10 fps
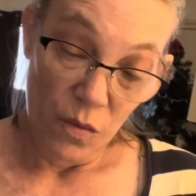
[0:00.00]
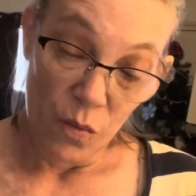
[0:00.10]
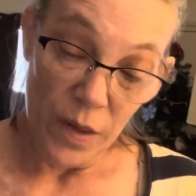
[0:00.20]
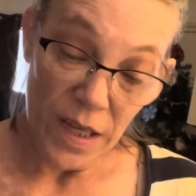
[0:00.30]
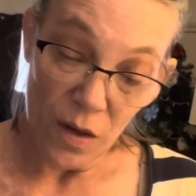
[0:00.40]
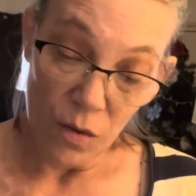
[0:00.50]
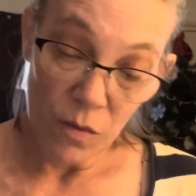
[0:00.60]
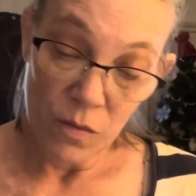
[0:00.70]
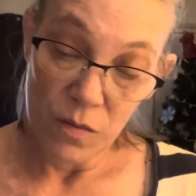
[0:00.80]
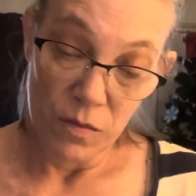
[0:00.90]

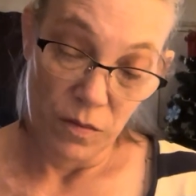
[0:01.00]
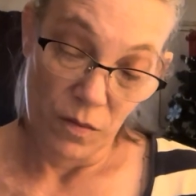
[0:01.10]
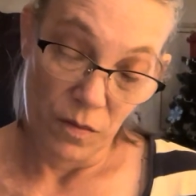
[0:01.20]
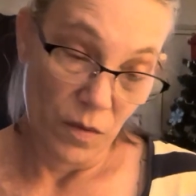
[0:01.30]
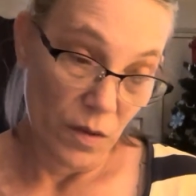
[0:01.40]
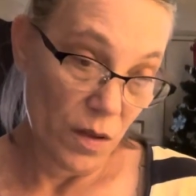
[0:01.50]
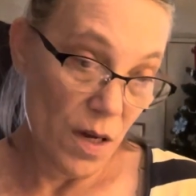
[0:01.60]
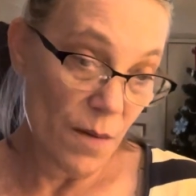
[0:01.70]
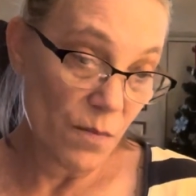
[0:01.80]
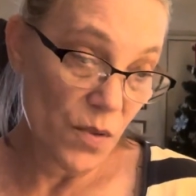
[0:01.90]
Well,
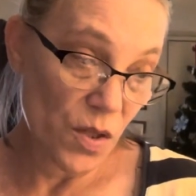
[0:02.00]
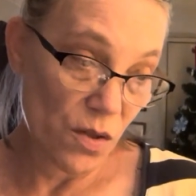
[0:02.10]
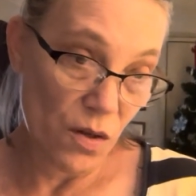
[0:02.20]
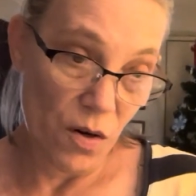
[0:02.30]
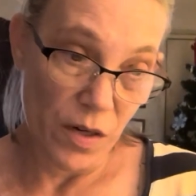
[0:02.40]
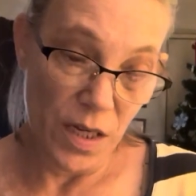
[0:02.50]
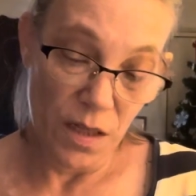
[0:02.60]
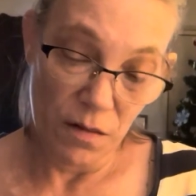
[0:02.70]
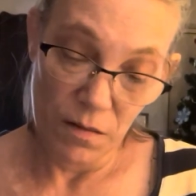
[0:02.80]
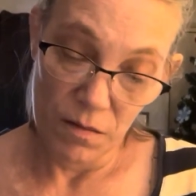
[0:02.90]
I'm sorry.
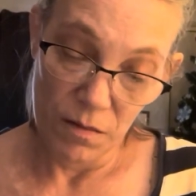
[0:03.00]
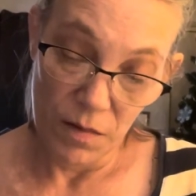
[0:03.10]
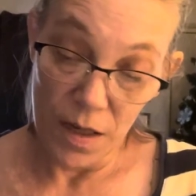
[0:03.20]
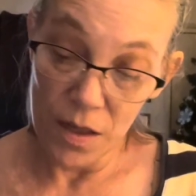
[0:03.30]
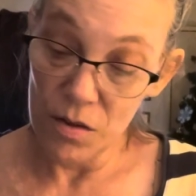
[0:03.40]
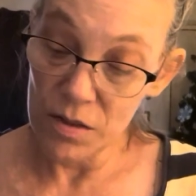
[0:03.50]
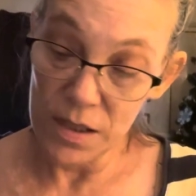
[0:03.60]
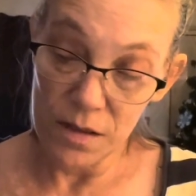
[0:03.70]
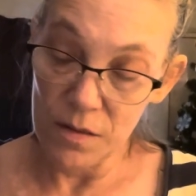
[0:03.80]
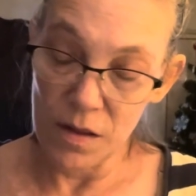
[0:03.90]
I
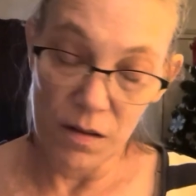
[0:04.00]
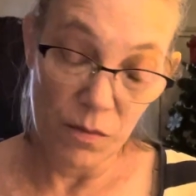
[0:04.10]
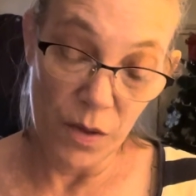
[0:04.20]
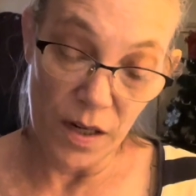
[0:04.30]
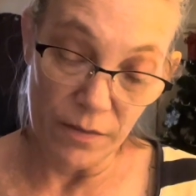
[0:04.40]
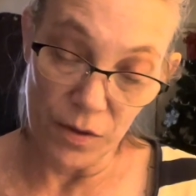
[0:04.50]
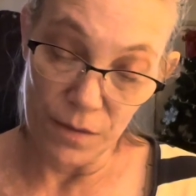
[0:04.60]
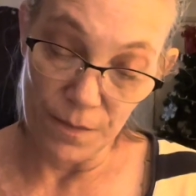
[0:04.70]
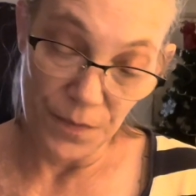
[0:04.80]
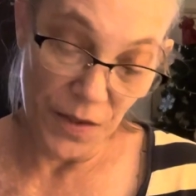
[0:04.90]
usually, uh, whatever.
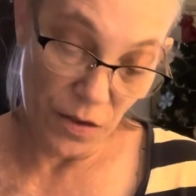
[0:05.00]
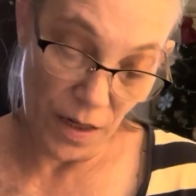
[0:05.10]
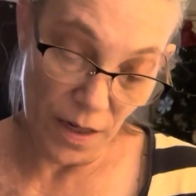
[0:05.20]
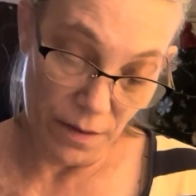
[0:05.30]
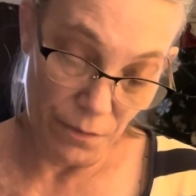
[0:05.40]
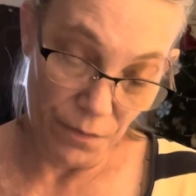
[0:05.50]
Okay.